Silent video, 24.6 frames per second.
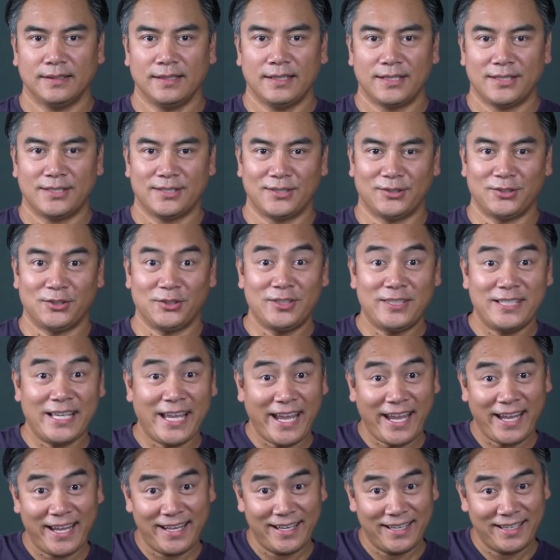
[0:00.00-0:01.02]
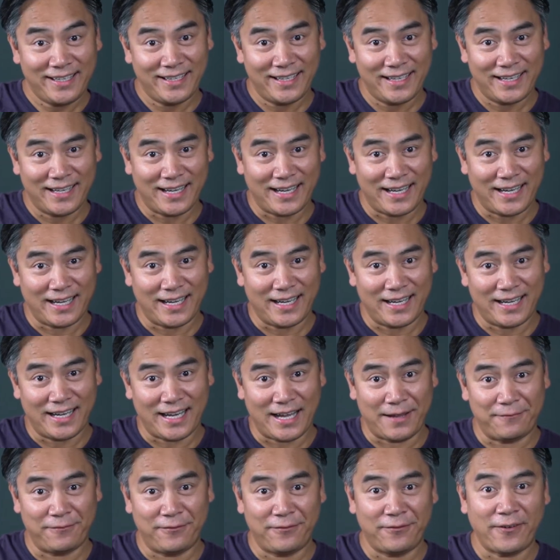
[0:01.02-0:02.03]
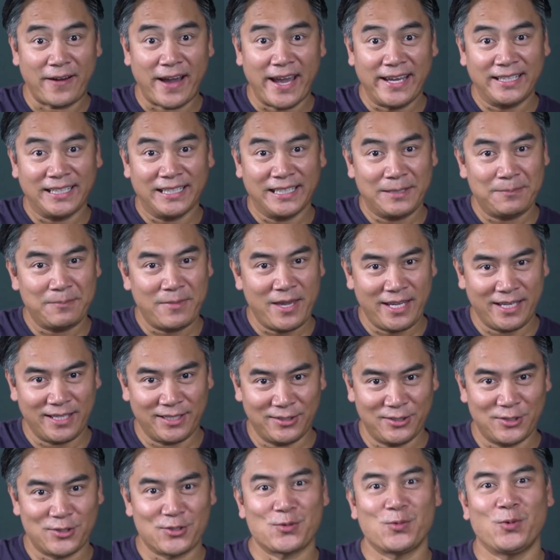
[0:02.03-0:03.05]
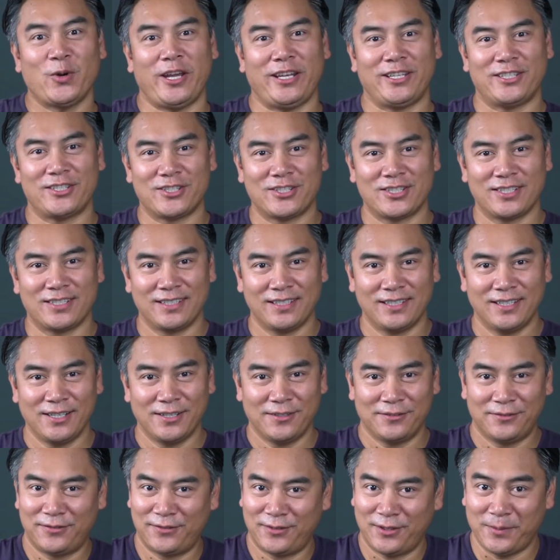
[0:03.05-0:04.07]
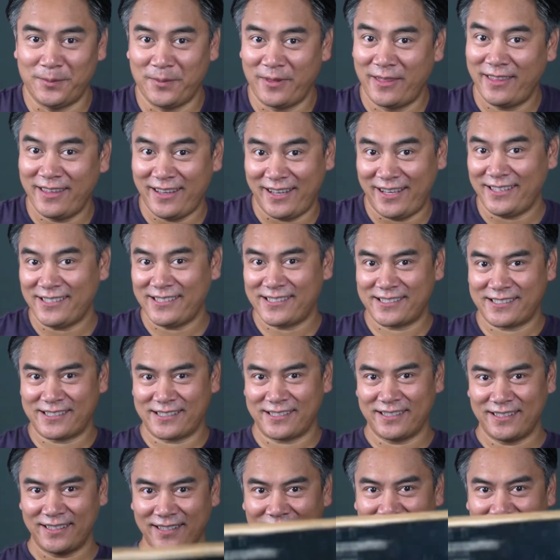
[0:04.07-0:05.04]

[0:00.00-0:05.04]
So today, I'm finally making the switch from this